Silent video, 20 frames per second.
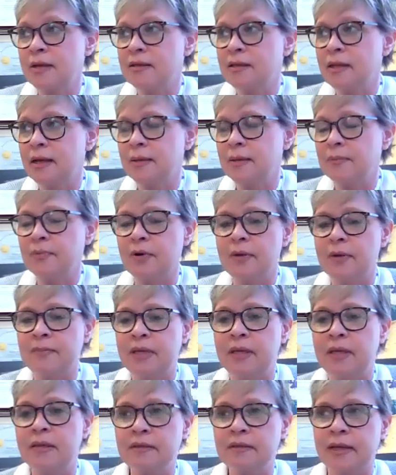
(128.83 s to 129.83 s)
a client brought
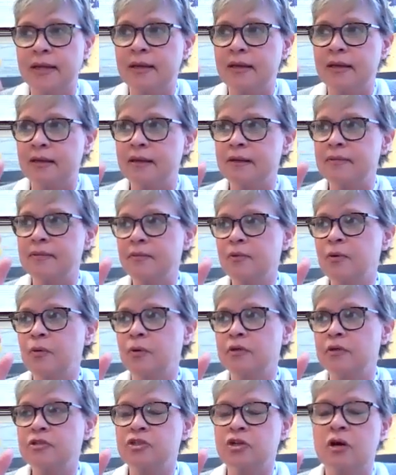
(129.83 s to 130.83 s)
me like a
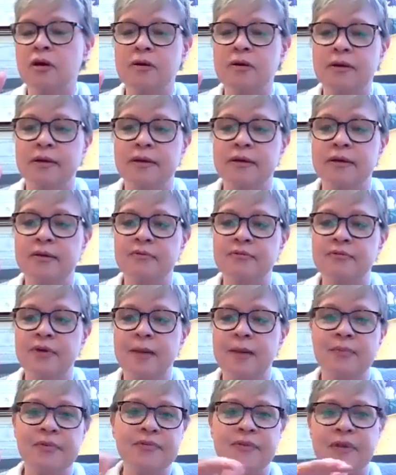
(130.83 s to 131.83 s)
quart jar of
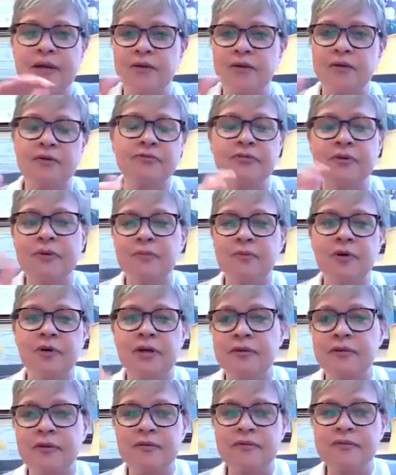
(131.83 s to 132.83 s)
apple cider from
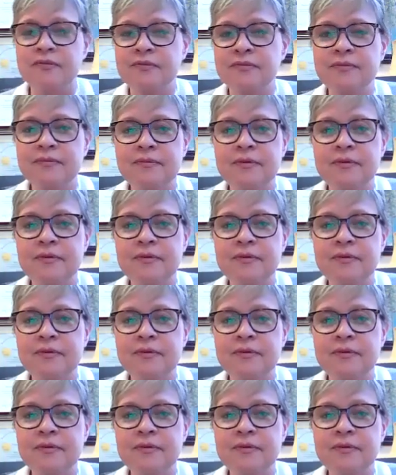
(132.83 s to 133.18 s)
one of these,